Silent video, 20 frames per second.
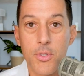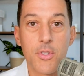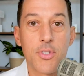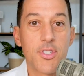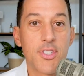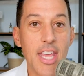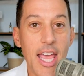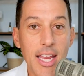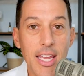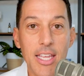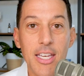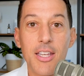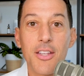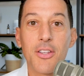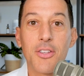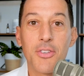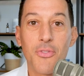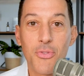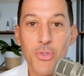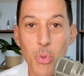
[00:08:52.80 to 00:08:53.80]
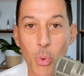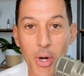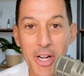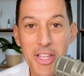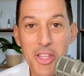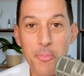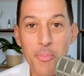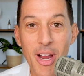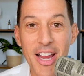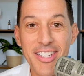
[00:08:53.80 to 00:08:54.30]
second,
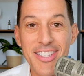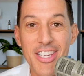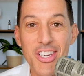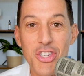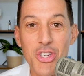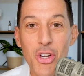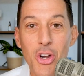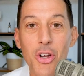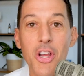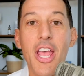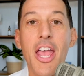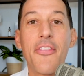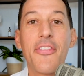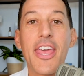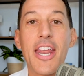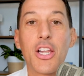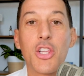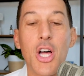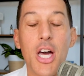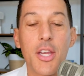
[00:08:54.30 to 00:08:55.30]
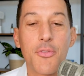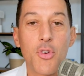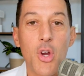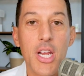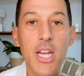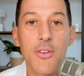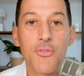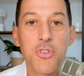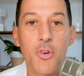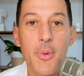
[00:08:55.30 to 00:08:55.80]
20th practitioner, they had a lot of
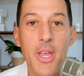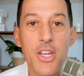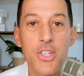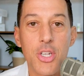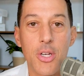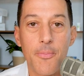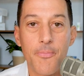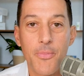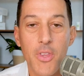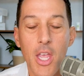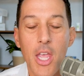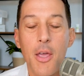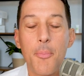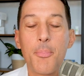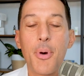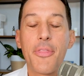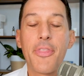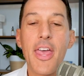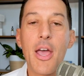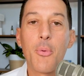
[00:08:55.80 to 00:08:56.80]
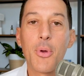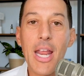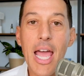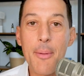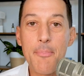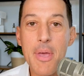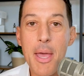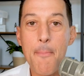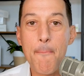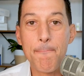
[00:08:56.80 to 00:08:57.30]
great information. But then when
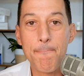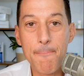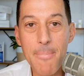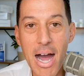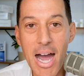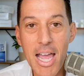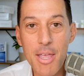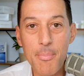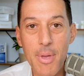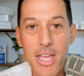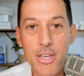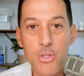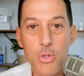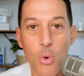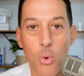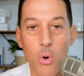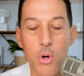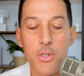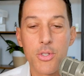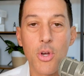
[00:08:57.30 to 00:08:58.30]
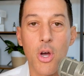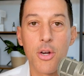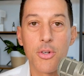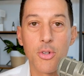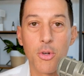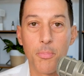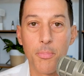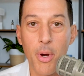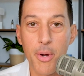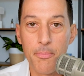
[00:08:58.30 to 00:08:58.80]
I met my mentor,
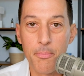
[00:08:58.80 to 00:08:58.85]
Dr.